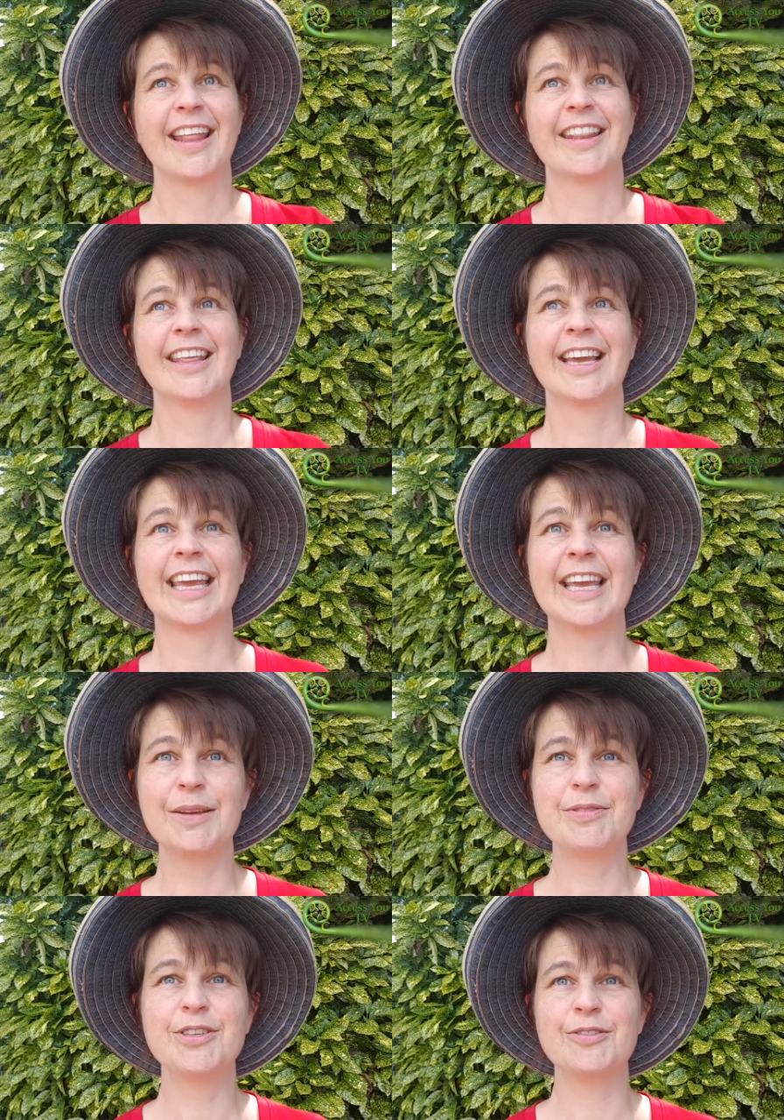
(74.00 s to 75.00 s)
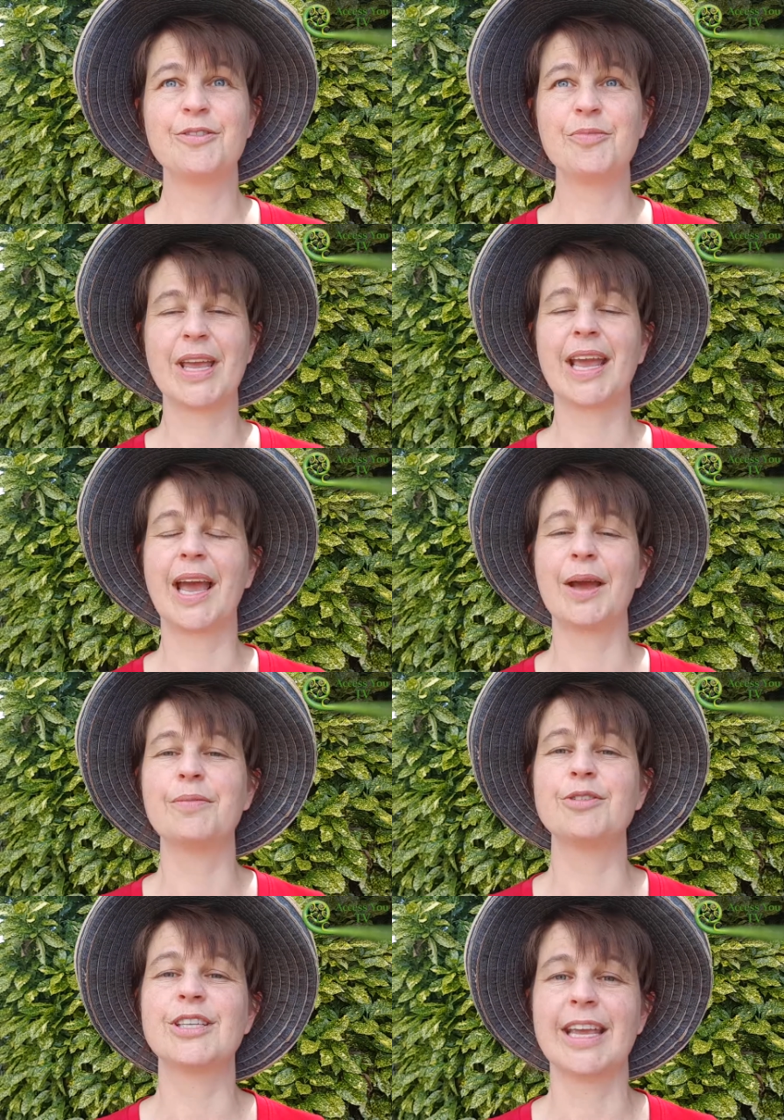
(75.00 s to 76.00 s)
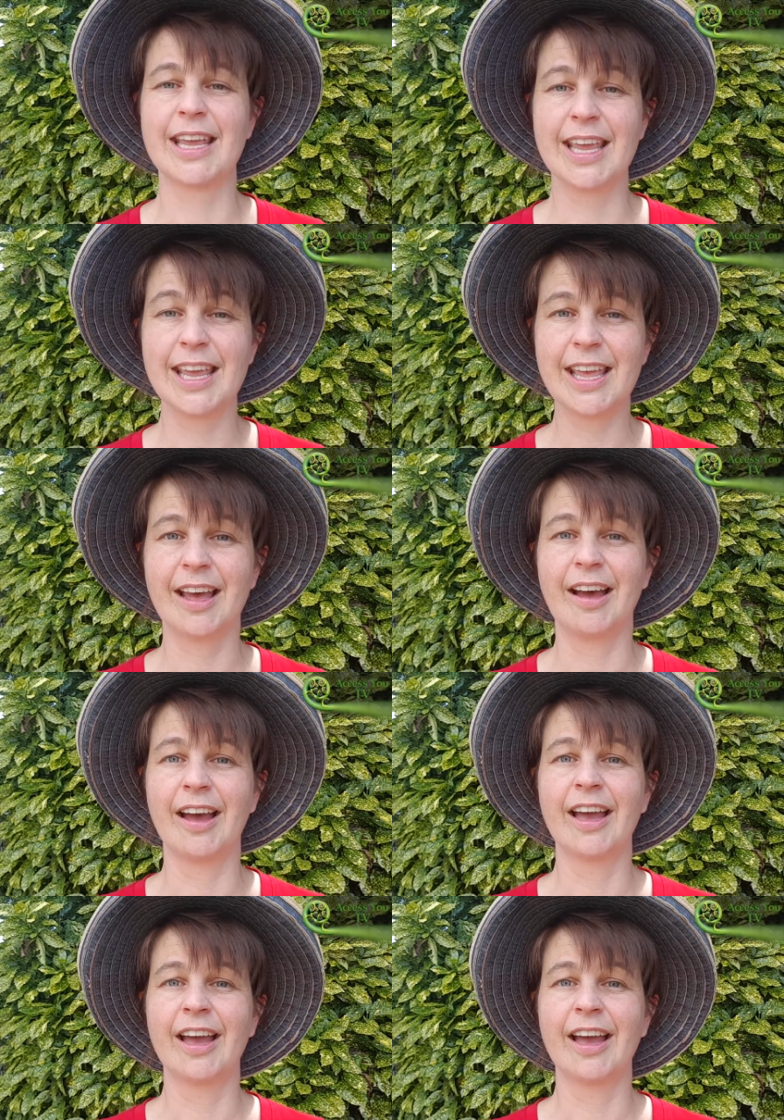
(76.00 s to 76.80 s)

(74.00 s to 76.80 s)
that keeps you from being able to hear